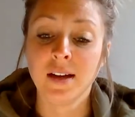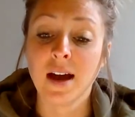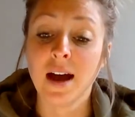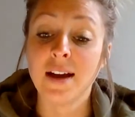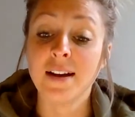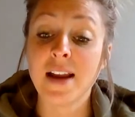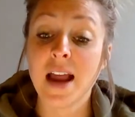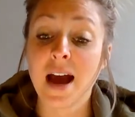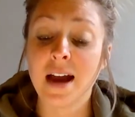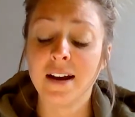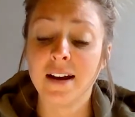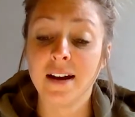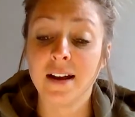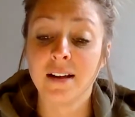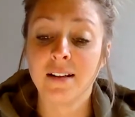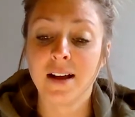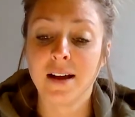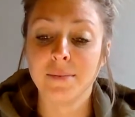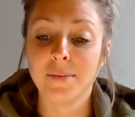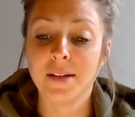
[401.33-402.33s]
I nodded and
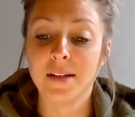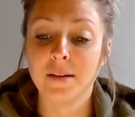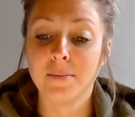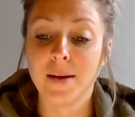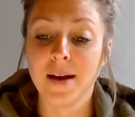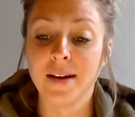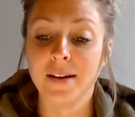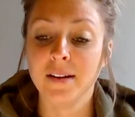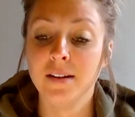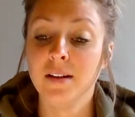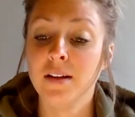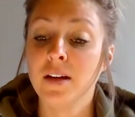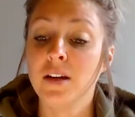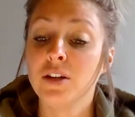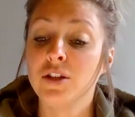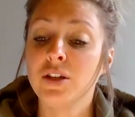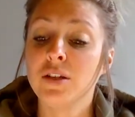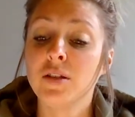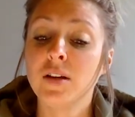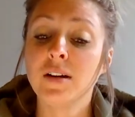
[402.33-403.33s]
climbed into bed.
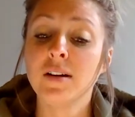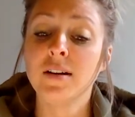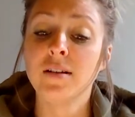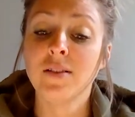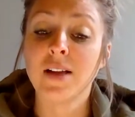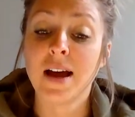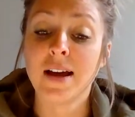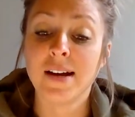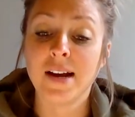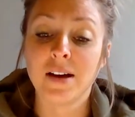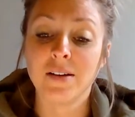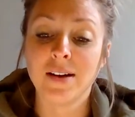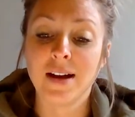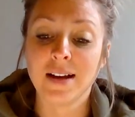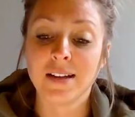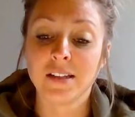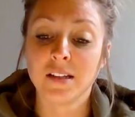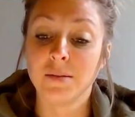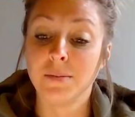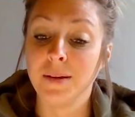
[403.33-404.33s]
She started to lie down
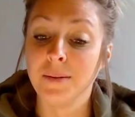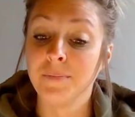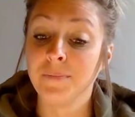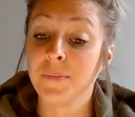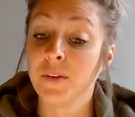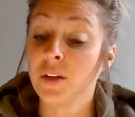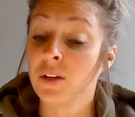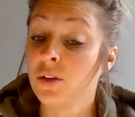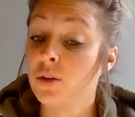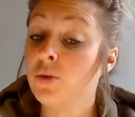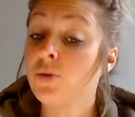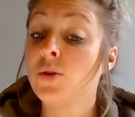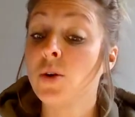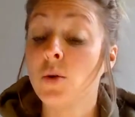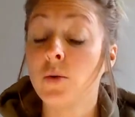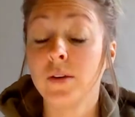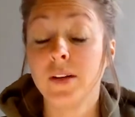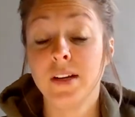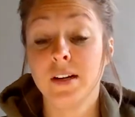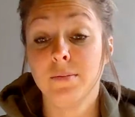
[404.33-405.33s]
next to me. You
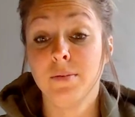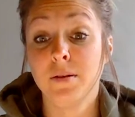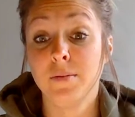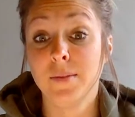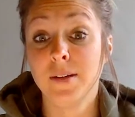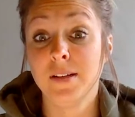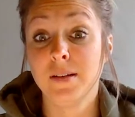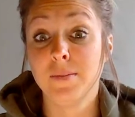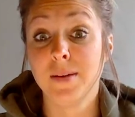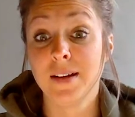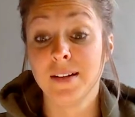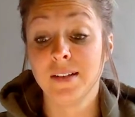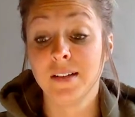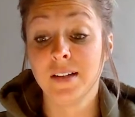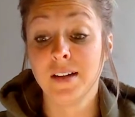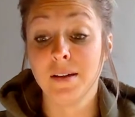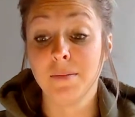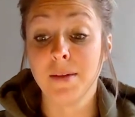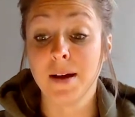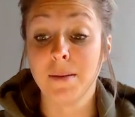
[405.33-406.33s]
don't need to put me to bed
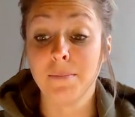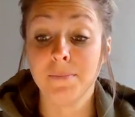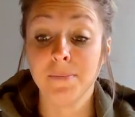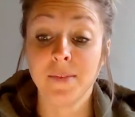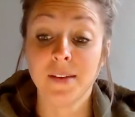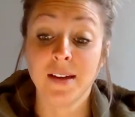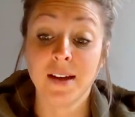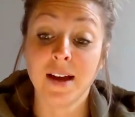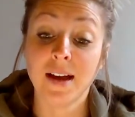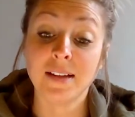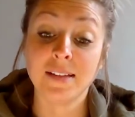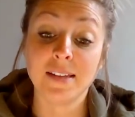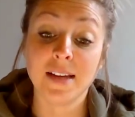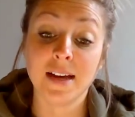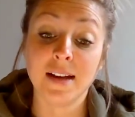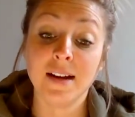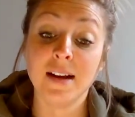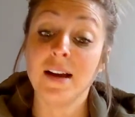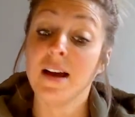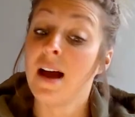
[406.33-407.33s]
tonight, Mom, I
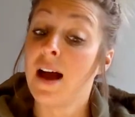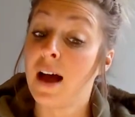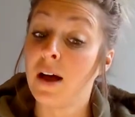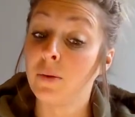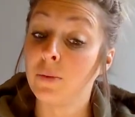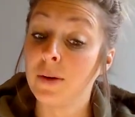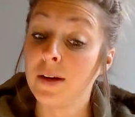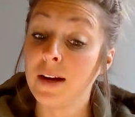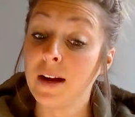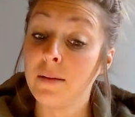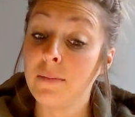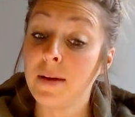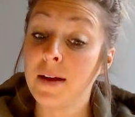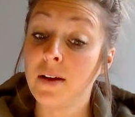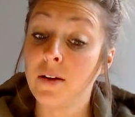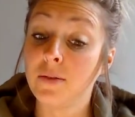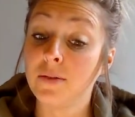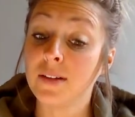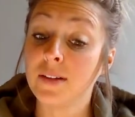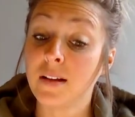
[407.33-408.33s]
said. I'll read on my
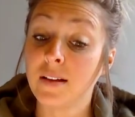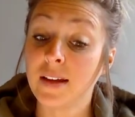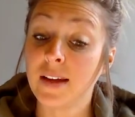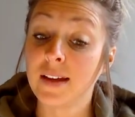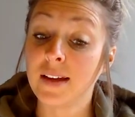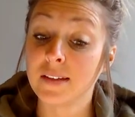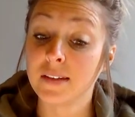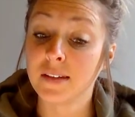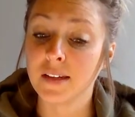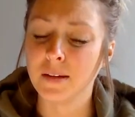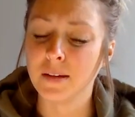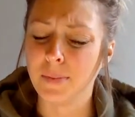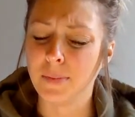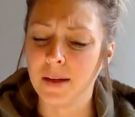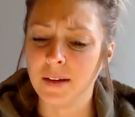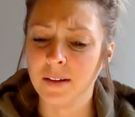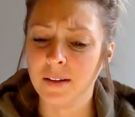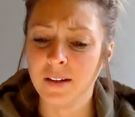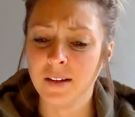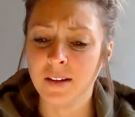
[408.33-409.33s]
own till I get
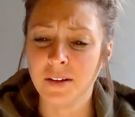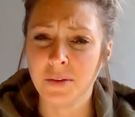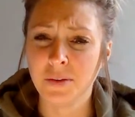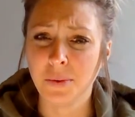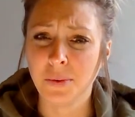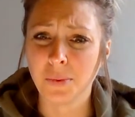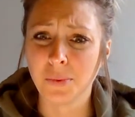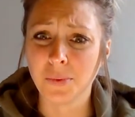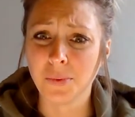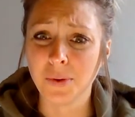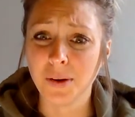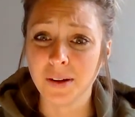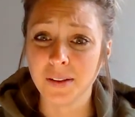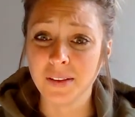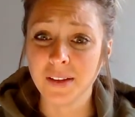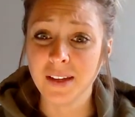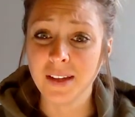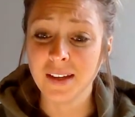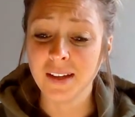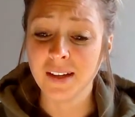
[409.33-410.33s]
sleepy.
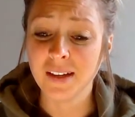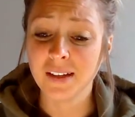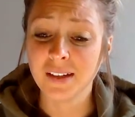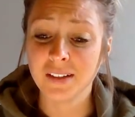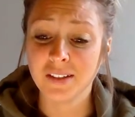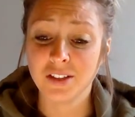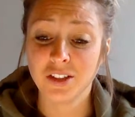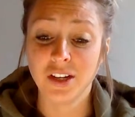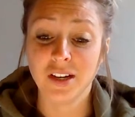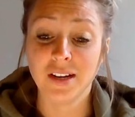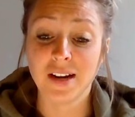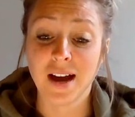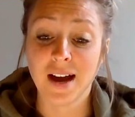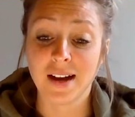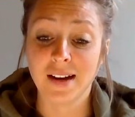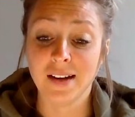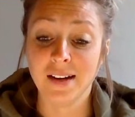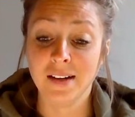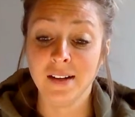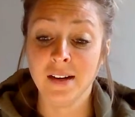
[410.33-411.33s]
Really? She
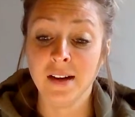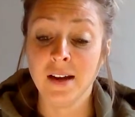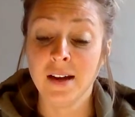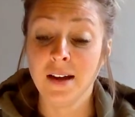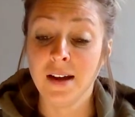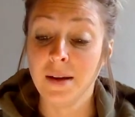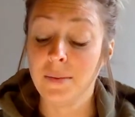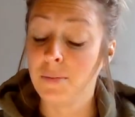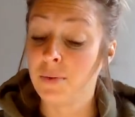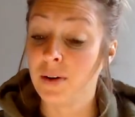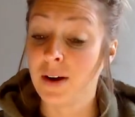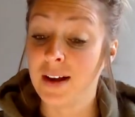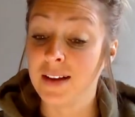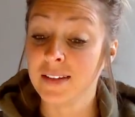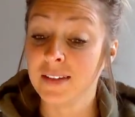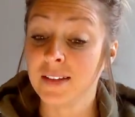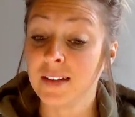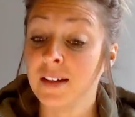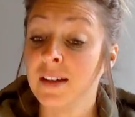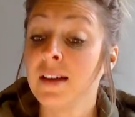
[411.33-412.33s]
nodded,
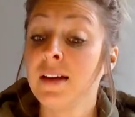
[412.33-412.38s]
impressed.